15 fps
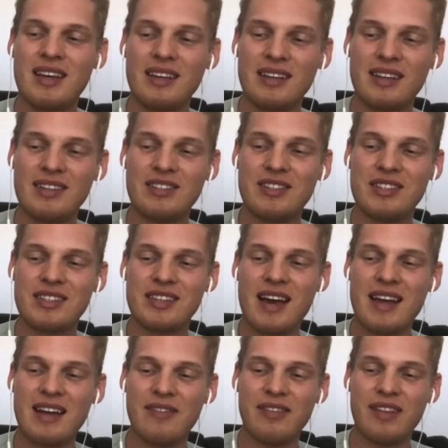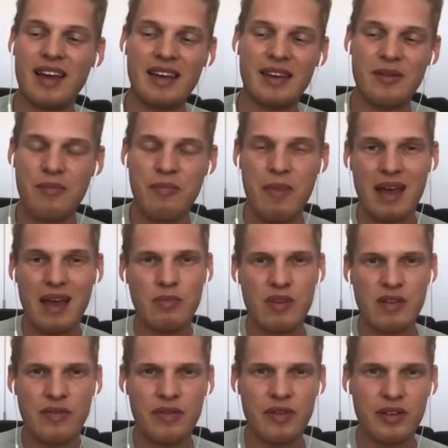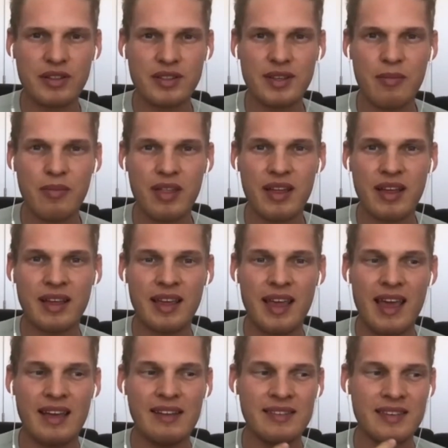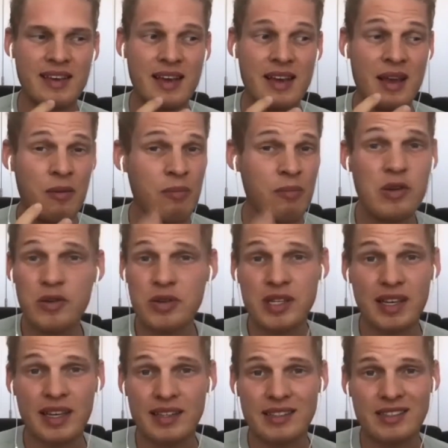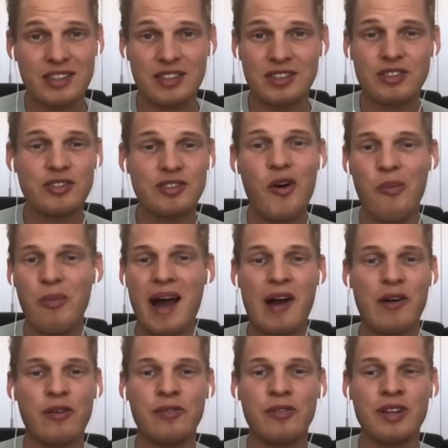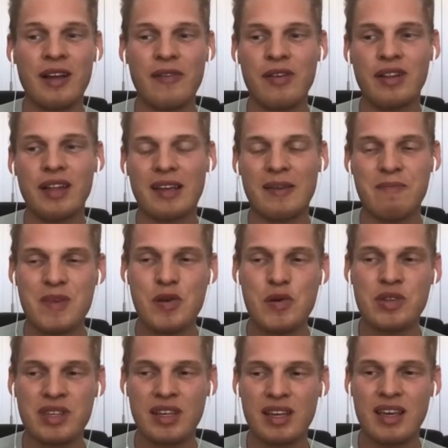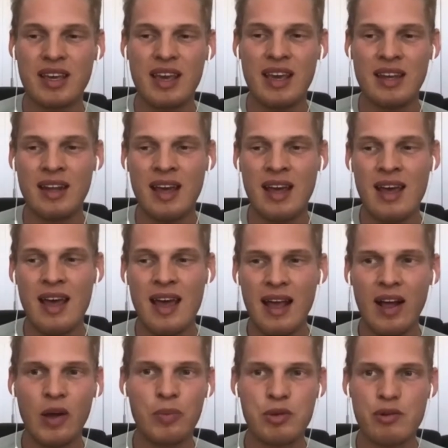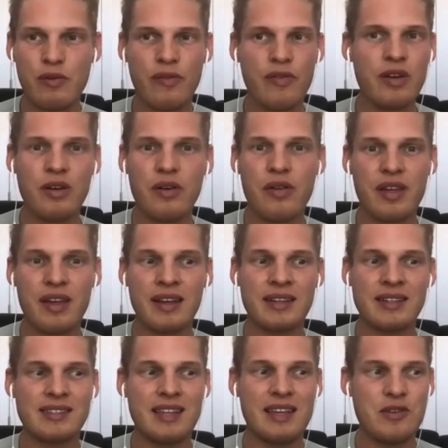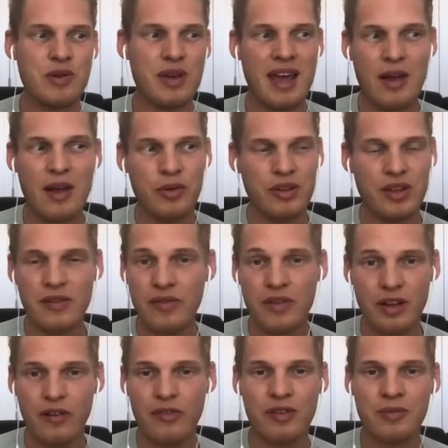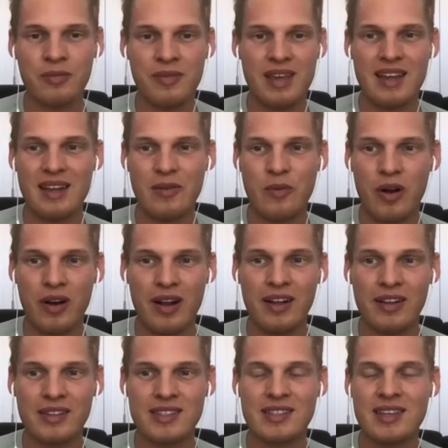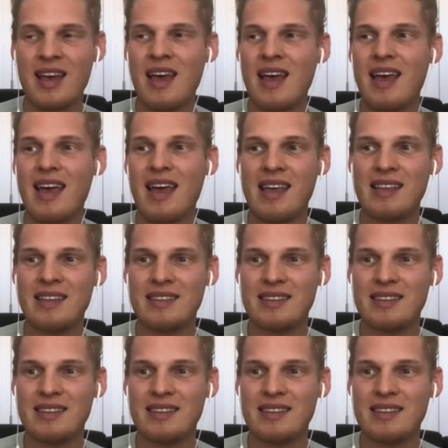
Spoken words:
just kind of like make me feel something. And music is just so powerful. I feel like music can help you feel things that you can't really feel from anywhere else. And